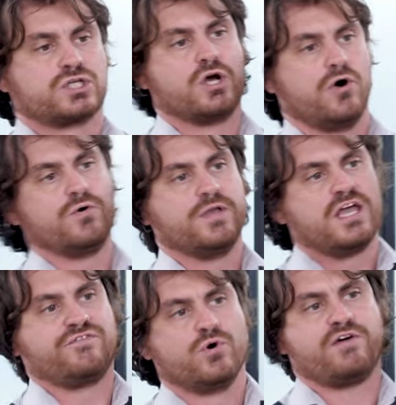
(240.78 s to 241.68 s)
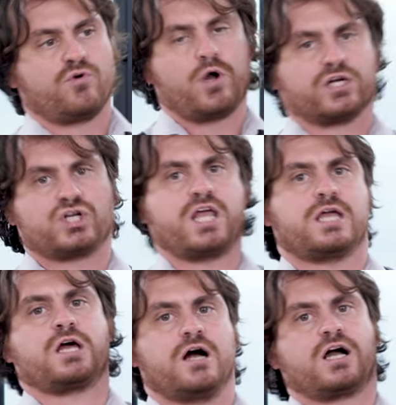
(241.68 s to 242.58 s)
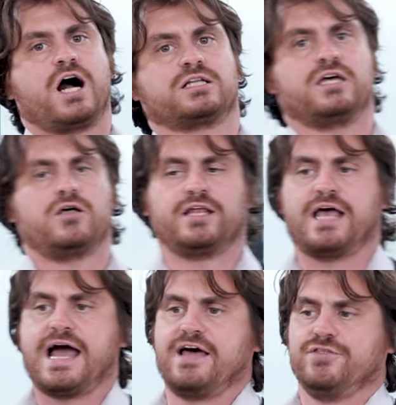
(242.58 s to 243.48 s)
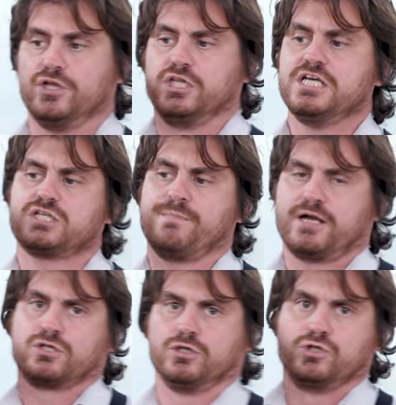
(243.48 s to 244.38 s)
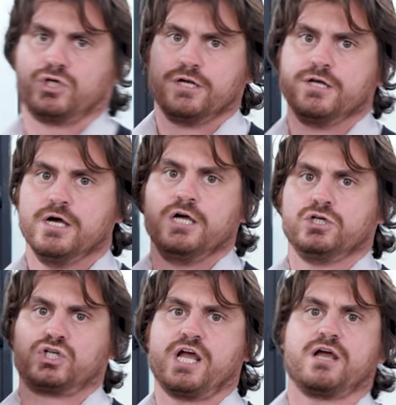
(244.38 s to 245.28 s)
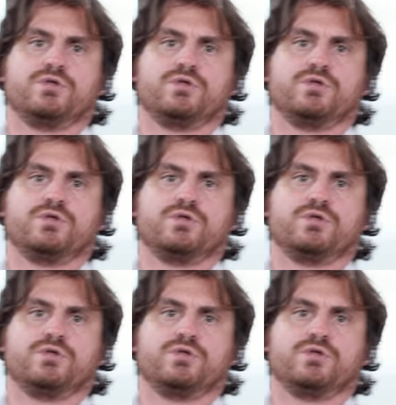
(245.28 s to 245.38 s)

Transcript: So if you ever want to shake a cocktail and add the least amount of dilution, you shake